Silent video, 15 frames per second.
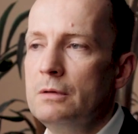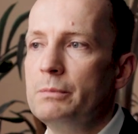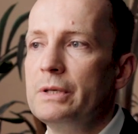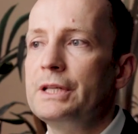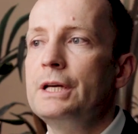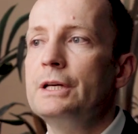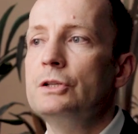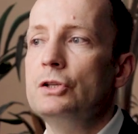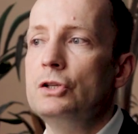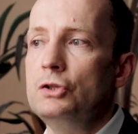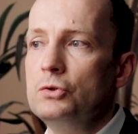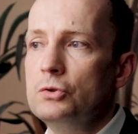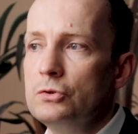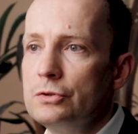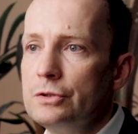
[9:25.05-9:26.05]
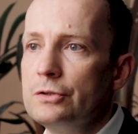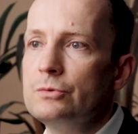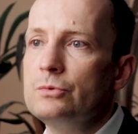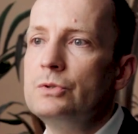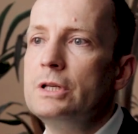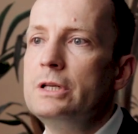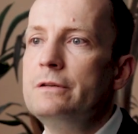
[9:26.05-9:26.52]
But again, in order
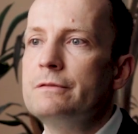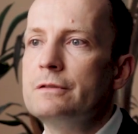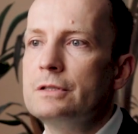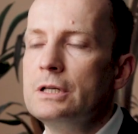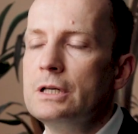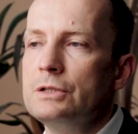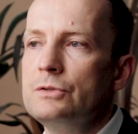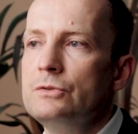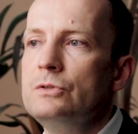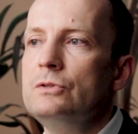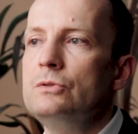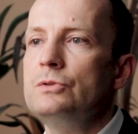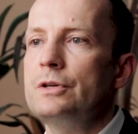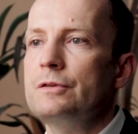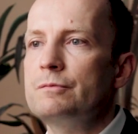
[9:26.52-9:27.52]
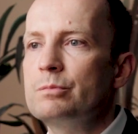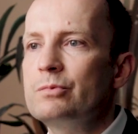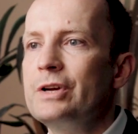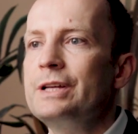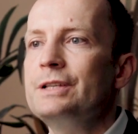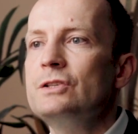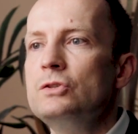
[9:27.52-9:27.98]
to deliver that, you need to have
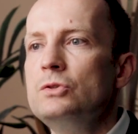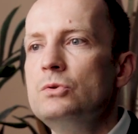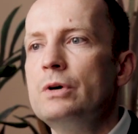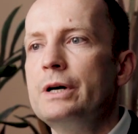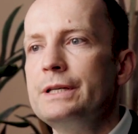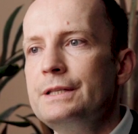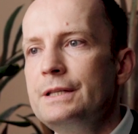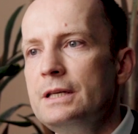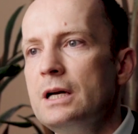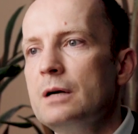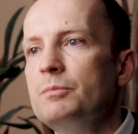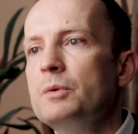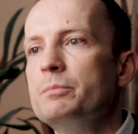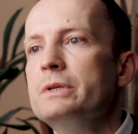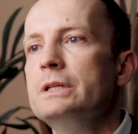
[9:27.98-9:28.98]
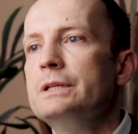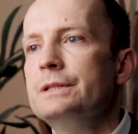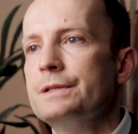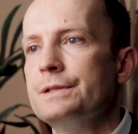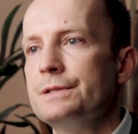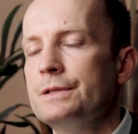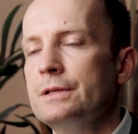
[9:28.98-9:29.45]
brand new IT
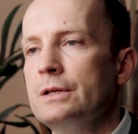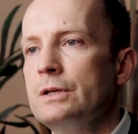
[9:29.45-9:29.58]
capabilities.